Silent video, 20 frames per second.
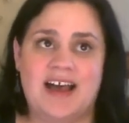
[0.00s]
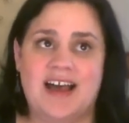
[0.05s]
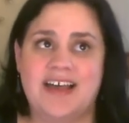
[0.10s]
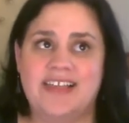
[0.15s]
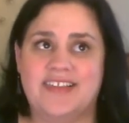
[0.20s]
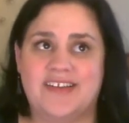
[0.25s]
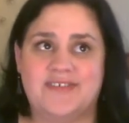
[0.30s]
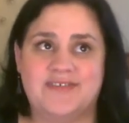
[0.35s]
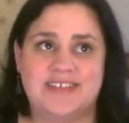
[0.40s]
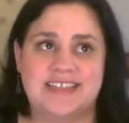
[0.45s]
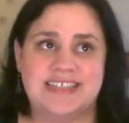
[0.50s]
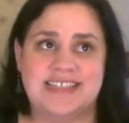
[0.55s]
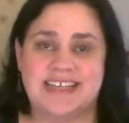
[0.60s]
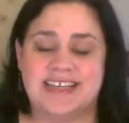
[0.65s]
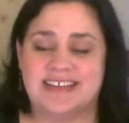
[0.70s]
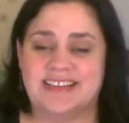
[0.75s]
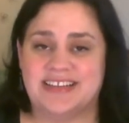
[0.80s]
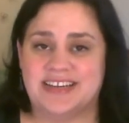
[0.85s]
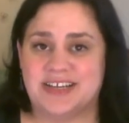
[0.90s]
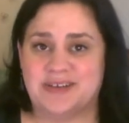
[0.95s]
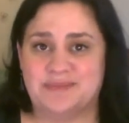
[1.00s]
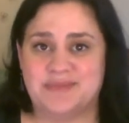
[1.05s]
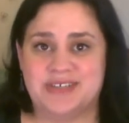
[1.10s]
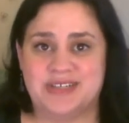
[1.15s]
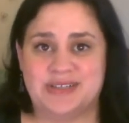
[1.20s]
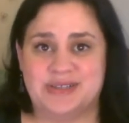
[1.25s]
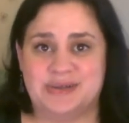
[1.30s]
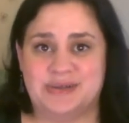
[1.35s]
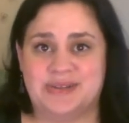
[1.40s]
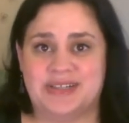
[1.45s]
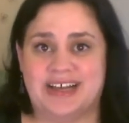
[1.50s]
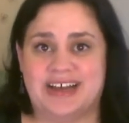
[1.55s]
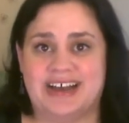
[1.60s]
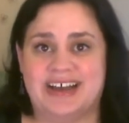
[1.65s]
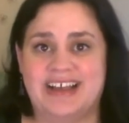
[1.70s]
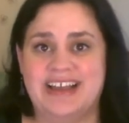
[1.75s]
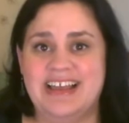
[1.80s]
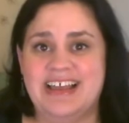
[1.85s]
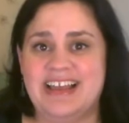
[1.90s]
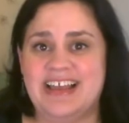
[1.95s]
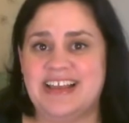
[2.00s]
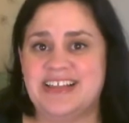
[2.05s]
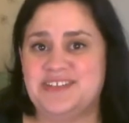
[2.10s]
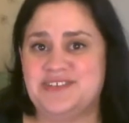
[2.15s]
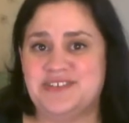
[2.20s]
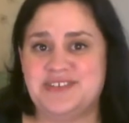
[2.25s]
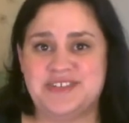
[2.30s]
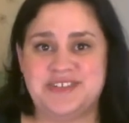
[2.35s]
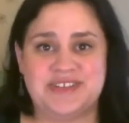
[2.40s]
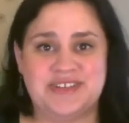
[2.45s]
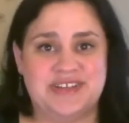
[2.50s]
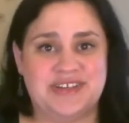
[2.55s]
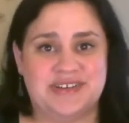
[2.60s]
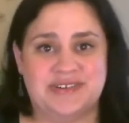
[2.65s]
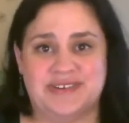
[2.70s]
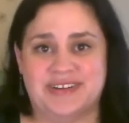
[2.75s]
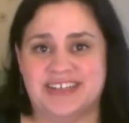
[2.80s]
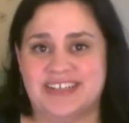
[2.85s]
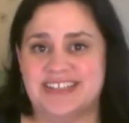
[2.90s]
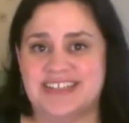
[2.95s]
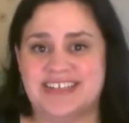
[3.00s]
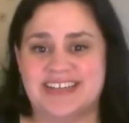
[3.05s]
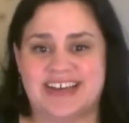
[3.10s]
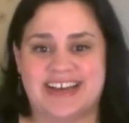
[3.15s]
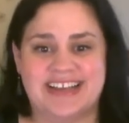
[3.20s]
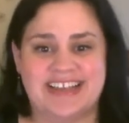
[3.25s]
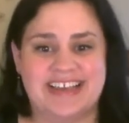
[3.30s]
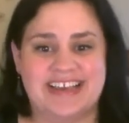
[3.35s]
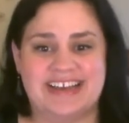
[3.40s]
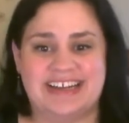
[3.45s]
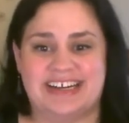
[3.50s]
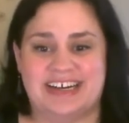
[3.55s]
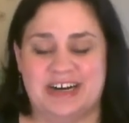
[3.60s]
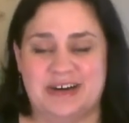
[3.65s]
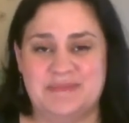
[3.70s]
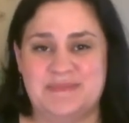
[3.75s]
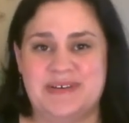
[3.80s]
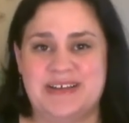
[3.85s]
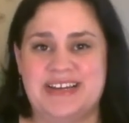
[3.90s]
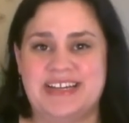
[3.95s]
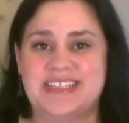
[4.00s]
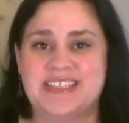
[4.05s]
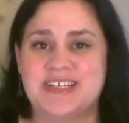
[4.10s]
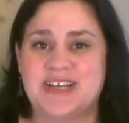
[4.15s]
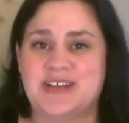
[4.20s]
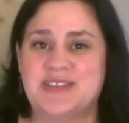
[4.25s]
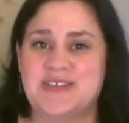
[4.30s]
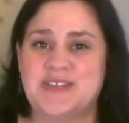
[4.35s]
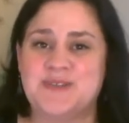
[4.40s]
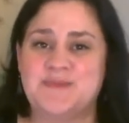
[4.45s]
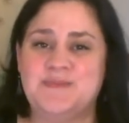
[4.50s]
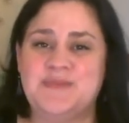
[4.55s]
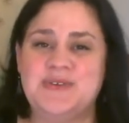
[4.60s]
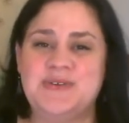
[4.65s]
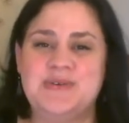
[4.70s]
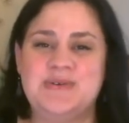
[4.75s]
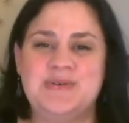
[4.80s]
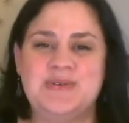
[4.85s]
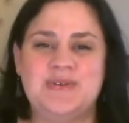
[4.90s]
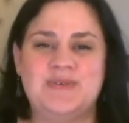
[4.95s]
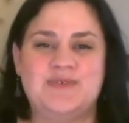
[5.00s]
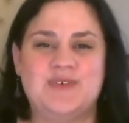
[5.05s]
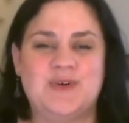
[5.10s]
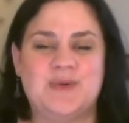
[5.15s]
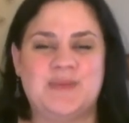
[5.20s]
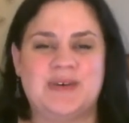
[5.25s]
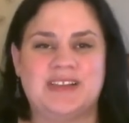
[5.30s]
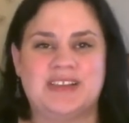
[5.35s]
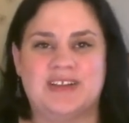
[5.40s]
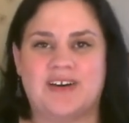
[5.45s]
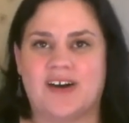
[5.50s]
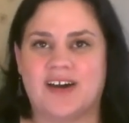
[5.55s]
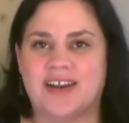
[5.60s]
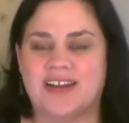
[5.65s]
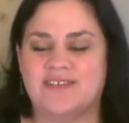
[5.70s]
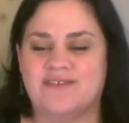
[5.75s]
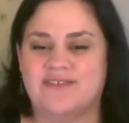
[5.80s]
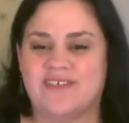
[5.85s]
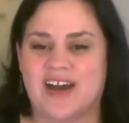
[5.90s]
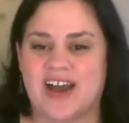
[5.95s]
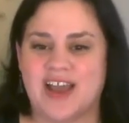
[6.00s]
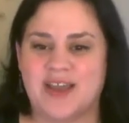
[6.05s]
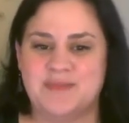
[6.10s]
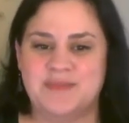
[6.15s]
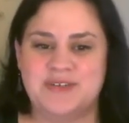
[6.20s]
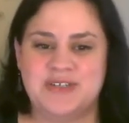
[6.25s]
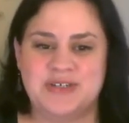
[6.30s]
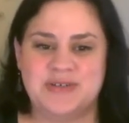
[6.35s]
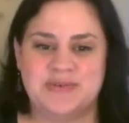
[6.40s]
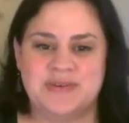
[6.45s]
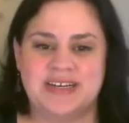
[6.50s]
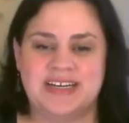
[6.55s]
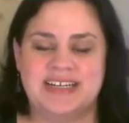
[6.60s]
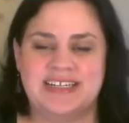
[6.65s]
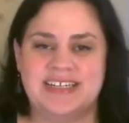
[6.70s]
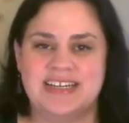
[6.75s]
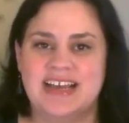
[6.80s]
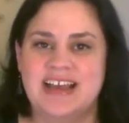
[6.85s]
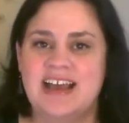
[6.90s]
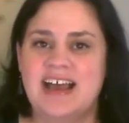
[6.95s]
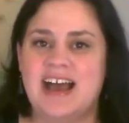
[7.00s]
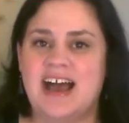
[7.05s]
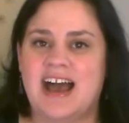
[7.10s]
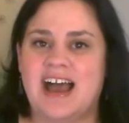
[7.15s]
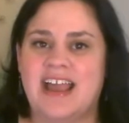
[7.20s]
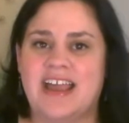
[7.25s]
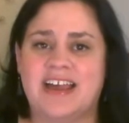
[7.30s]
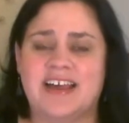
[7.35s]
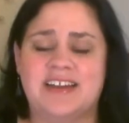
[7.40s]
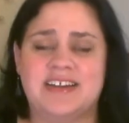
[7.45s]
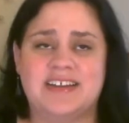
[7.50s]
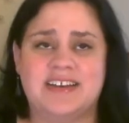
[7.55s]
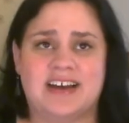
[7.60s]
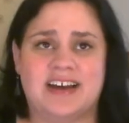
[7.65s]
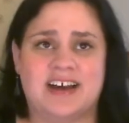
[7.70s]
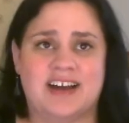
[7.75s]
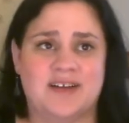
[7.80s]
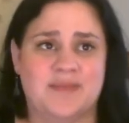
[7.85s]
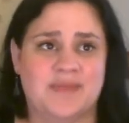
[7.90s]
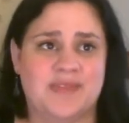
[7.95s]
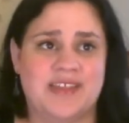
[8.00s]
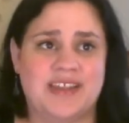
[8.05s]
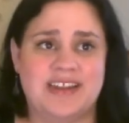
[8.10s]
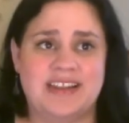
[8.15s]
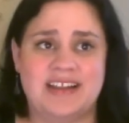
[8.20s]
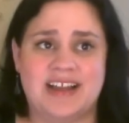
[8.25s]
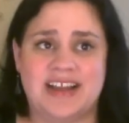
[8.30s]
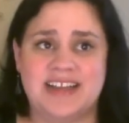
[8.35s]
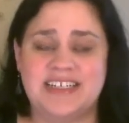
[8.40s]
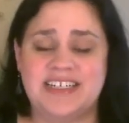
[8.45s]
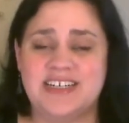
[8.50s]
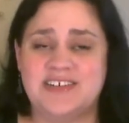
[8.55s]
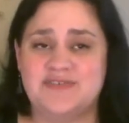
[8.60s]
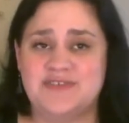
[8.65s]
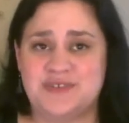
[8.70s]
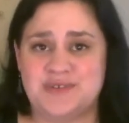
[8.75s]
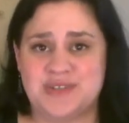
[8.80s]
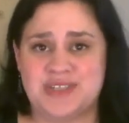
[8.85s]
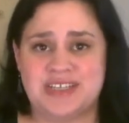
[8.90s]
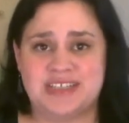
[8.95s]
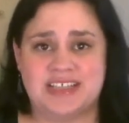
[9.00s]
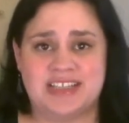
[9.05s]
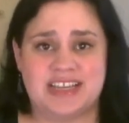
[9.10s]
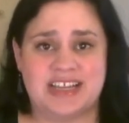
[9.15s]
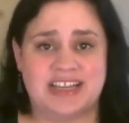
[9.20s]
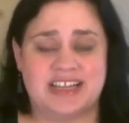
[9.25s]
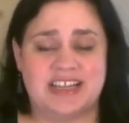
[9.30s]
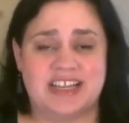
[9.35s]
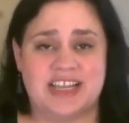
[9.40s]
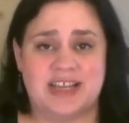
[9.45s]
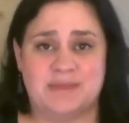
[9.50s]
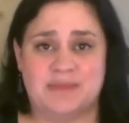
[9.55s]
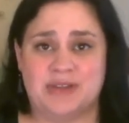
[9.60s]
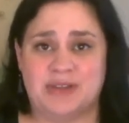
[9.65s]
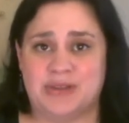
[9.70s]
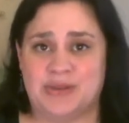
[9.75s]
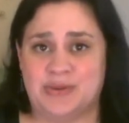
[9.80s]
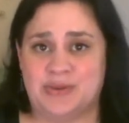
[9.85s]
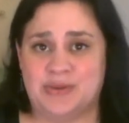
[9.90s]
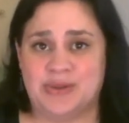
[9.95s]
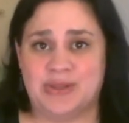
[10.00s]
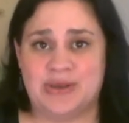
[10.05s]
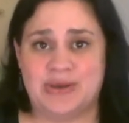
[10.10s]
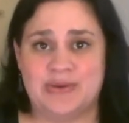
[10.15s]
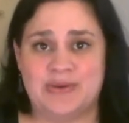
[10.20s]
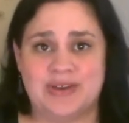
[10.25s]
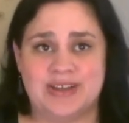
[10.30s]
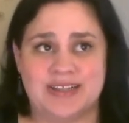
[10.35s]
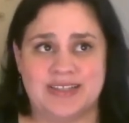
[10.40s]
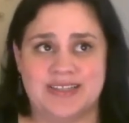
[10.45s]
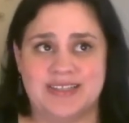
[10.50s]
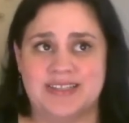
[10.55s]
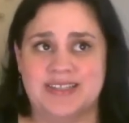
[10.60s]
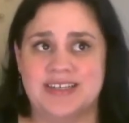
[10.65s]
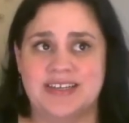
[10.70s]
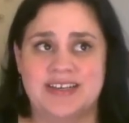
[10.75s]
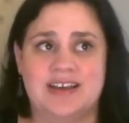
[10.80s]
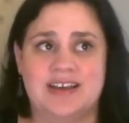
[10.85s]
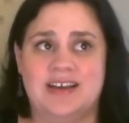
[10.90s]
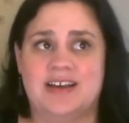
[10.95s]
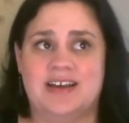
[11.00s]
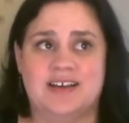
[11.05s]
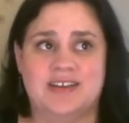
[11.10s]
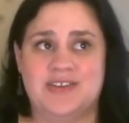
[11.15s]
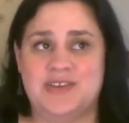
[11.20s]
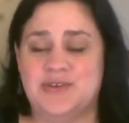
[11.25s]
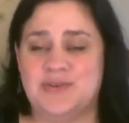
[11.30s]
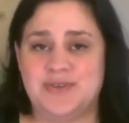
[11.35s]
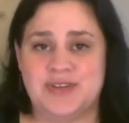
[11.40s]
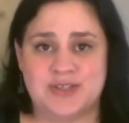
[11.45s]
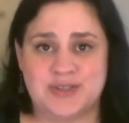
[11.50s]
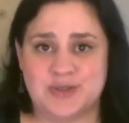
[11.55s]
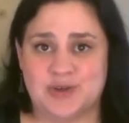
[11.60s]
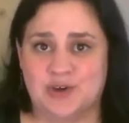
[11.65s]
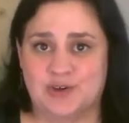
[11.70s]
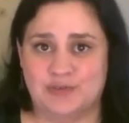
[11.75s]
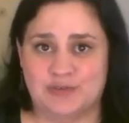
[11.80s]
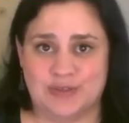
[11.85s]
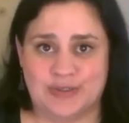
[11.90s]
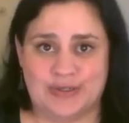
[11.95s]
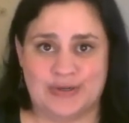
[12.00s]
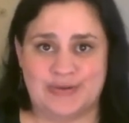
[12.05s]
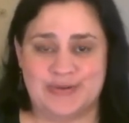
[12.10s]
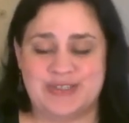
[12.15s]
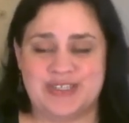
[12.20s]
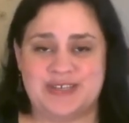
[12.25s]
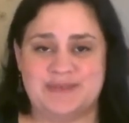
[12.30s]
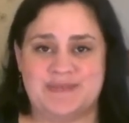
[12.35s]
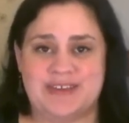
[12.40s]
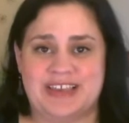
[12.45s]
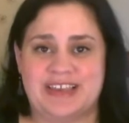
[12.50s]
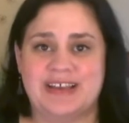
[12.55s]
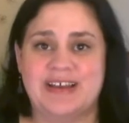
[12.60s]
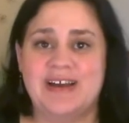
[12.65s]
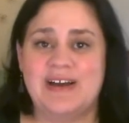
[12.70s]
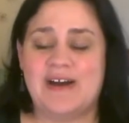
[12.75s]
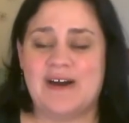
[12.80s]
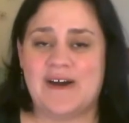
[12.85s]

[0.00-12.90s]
I love to say the name Tallulah. It's just the cutest. I can't help it. It's got this beautiful melodic vibe to it, and the idea of using the nickname Lulu is cuteness overload to me.